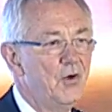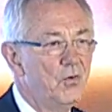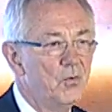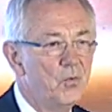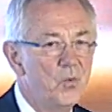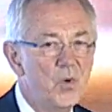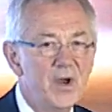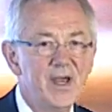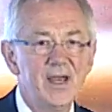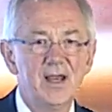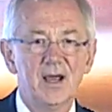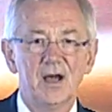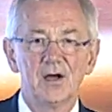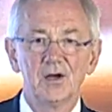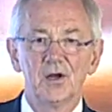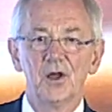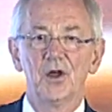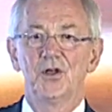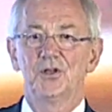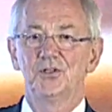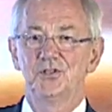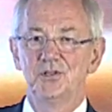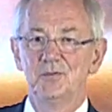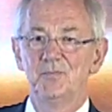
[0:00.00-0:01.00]
We are
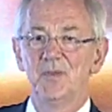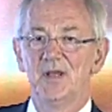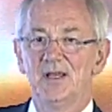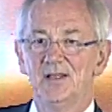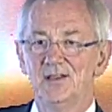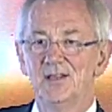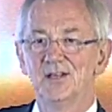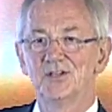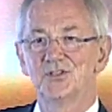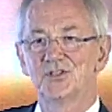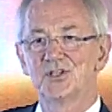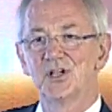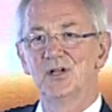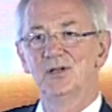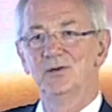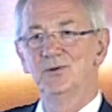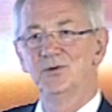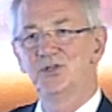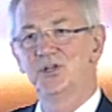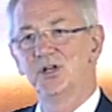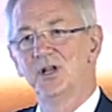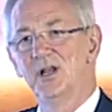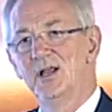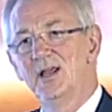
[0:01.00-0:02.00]
going to be the
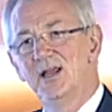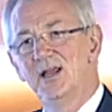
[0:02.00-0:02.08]
solution.